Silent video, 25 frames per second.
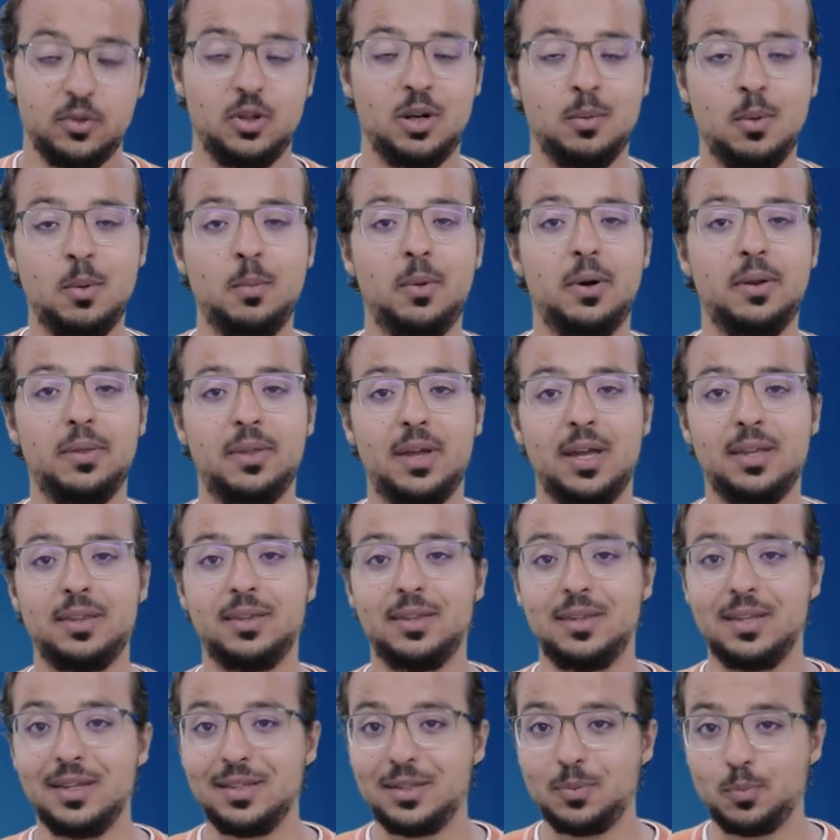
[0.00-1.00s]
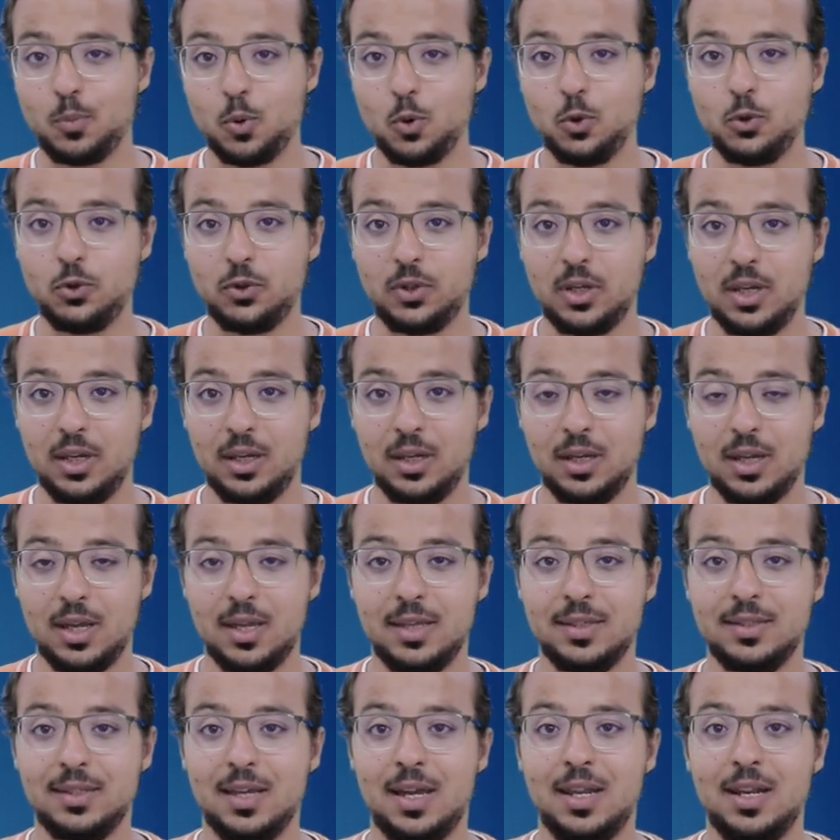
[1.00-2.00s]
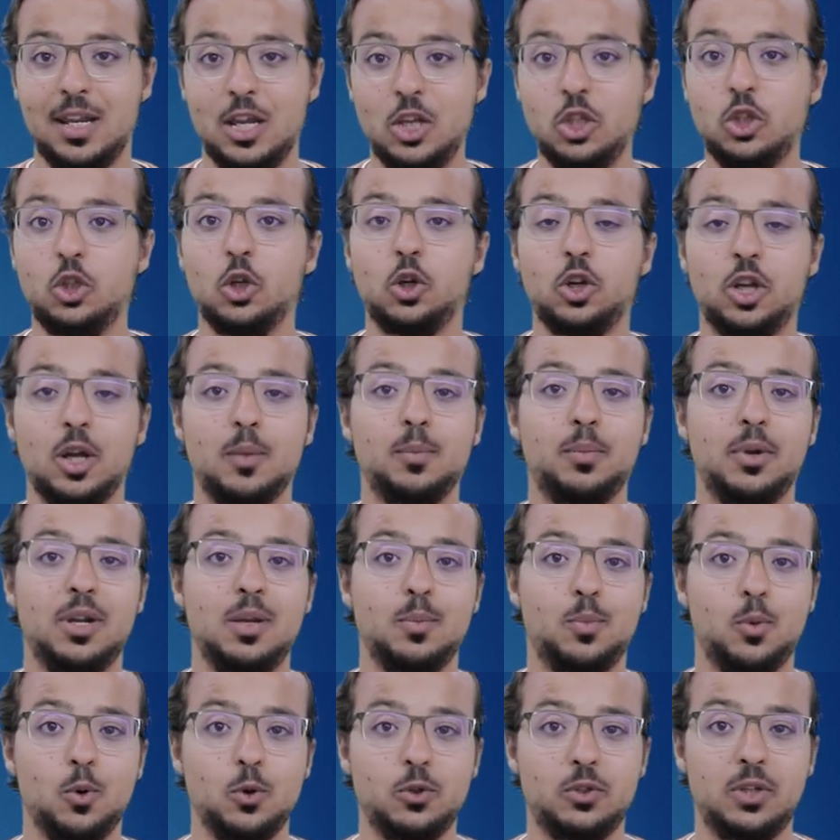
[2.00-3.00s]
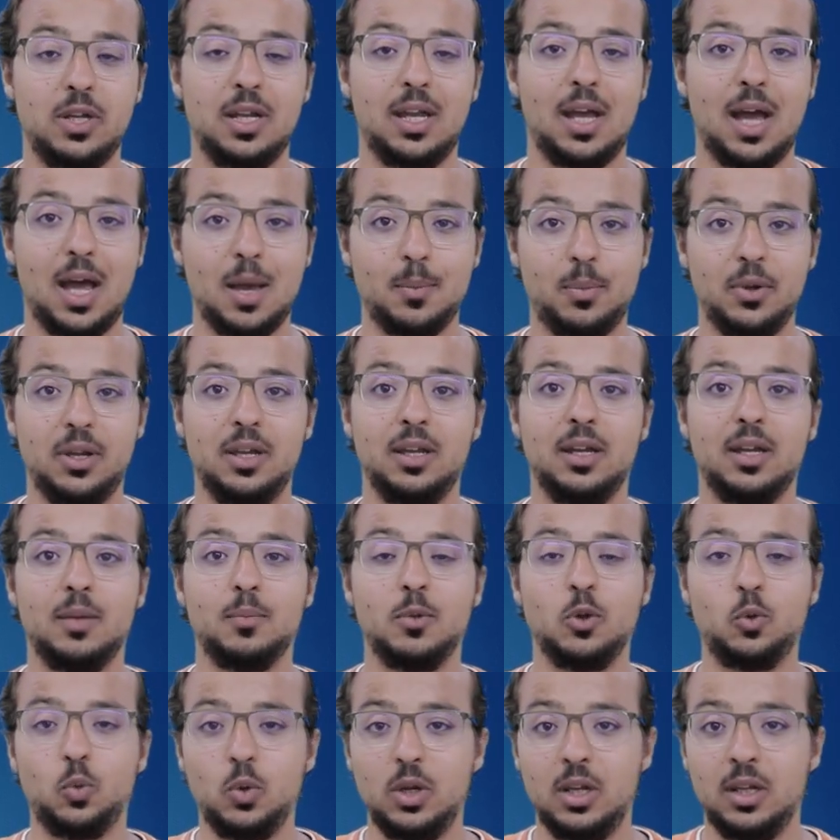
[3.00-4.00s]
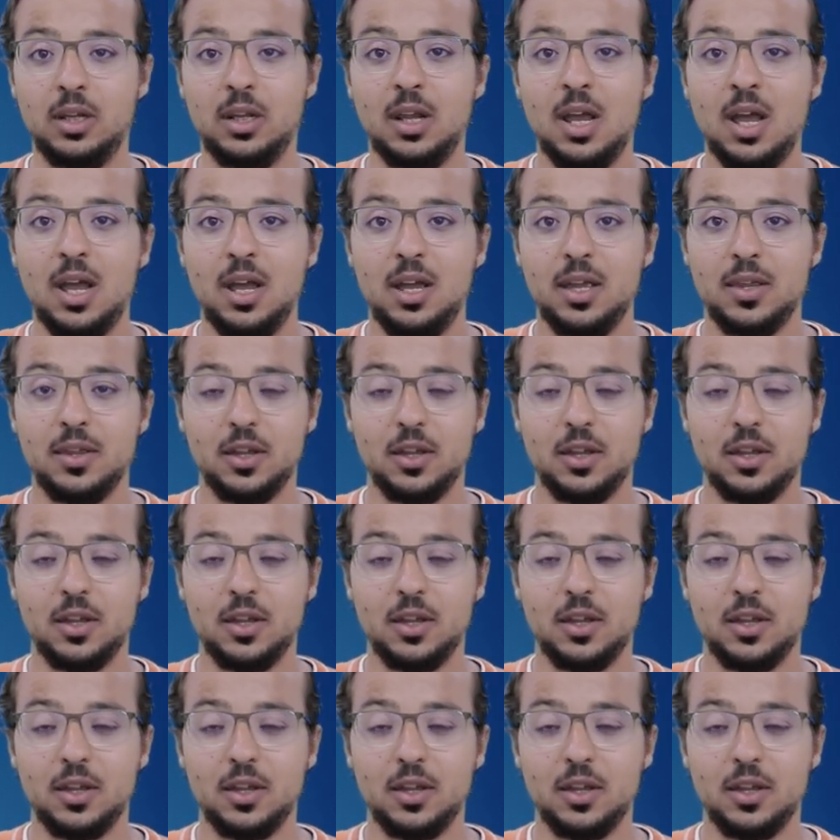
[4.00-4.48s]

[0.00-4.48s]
Remember that this posting is an intercompany posting happening between